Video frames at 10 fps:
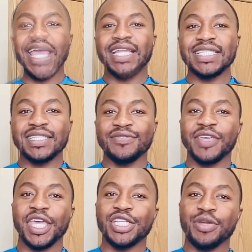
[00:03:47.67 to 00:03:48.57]
and this
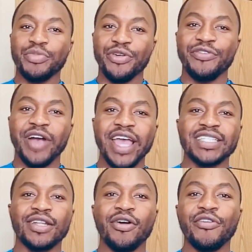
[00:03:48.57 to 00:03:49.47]
certification
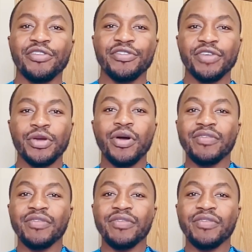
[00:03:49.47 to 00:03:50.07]
provides an overview